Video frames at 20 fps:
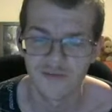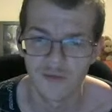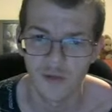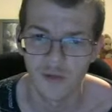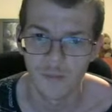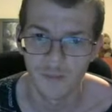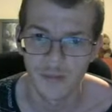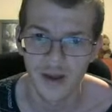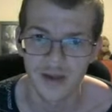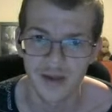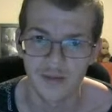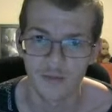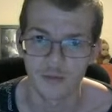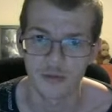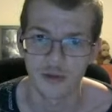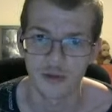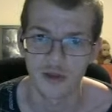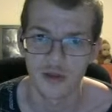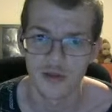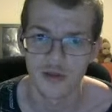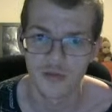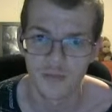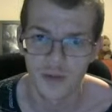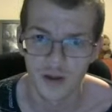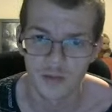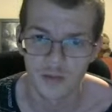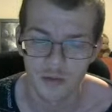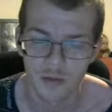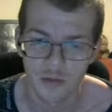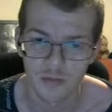on penalties, but
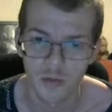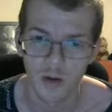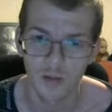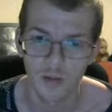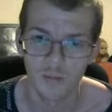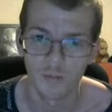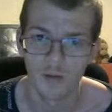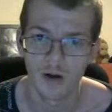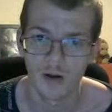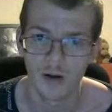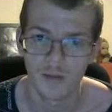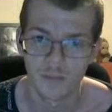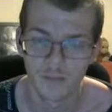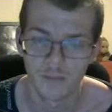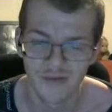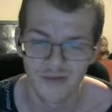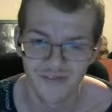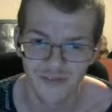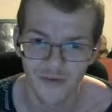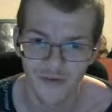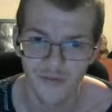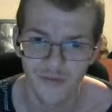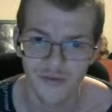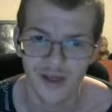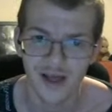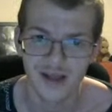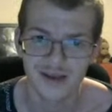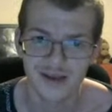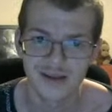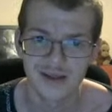it was 1-1 before
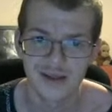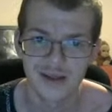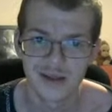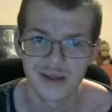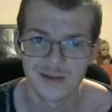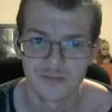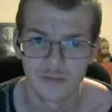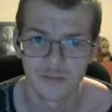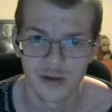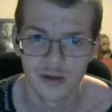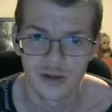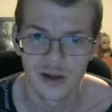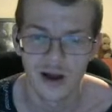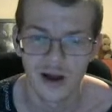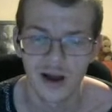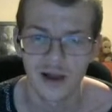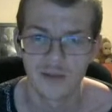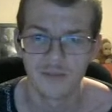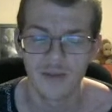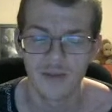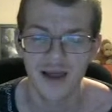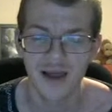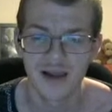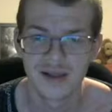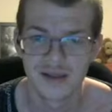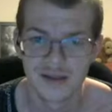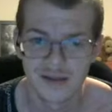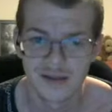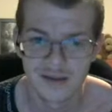that with 9 men.